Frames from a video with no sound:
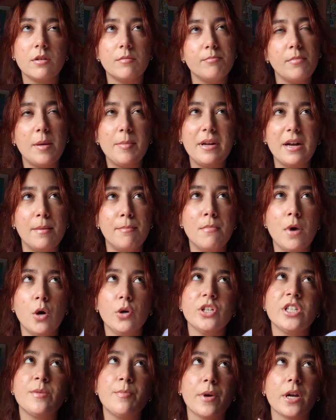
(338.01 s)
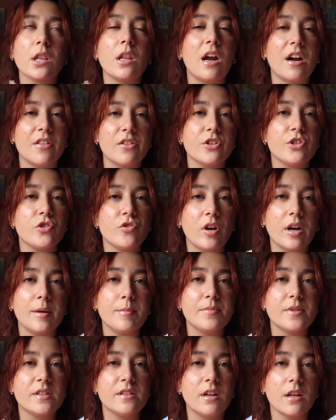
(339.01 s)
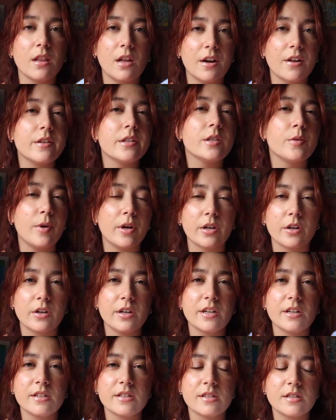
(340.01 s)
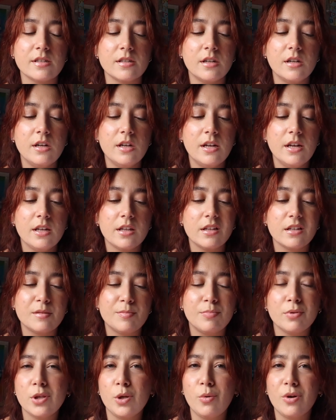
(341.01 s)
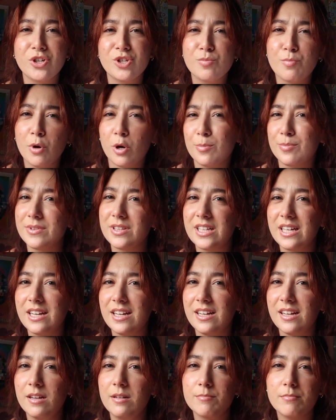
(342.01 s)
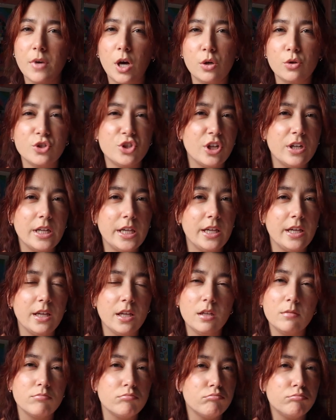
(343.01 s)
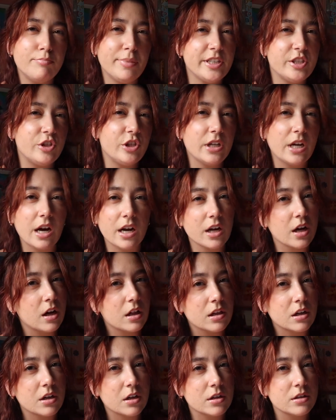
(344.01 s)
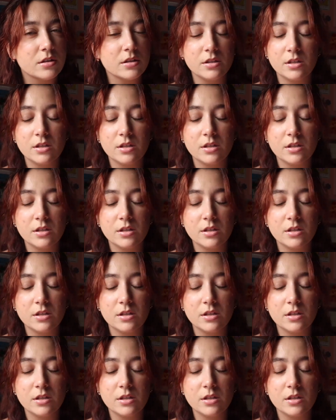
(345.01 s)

maybe not most, but a lot of the stripes, a lot of the sweater is this bluish purpley oceany beachy kind of color